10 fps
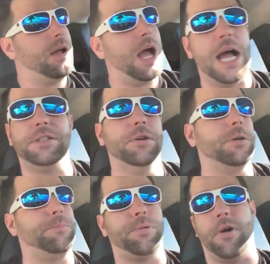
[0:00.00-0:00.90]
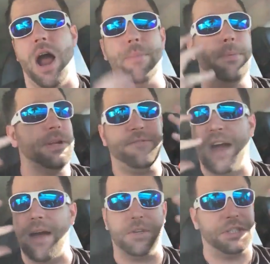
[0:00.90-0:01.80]
I took probably
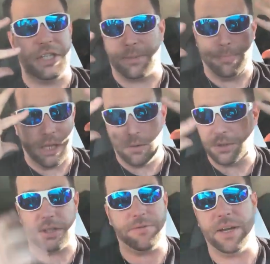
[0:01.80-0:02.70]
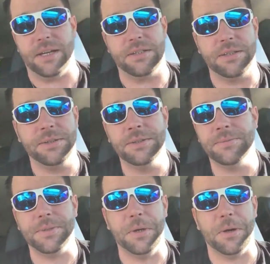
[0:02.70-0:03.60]
5 or 6 blows to the face.
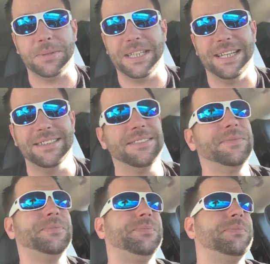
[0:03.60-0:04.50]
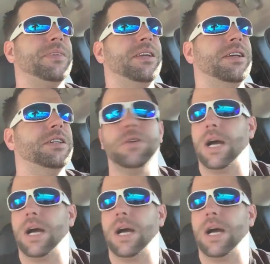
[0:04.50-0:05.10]
You know what I'm saying? So I